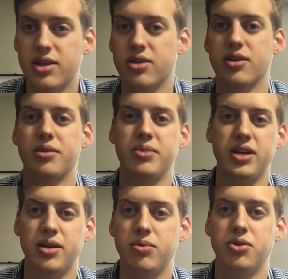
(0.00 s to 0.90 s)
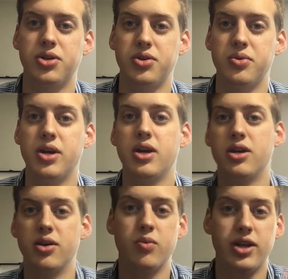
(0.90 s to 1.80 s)
They're going to be able to,
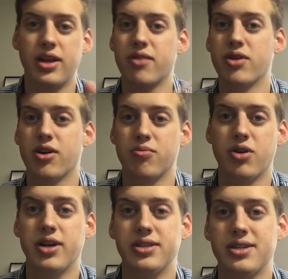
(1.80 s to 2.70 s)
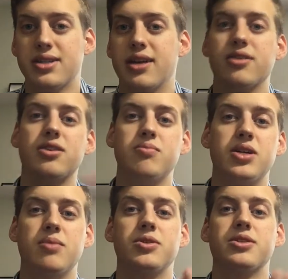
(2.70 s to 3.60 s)
when that record price is set, they're going to be
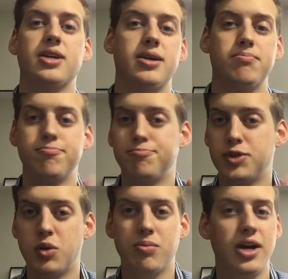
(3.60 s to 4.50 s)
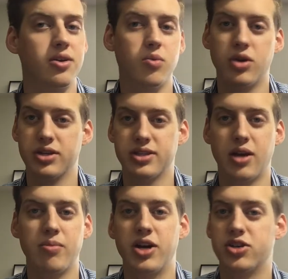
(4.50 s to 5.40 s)
able to say, no, I don't want to sell
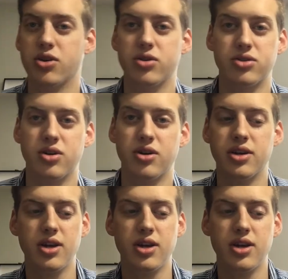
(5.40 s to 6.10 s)
my Charizard.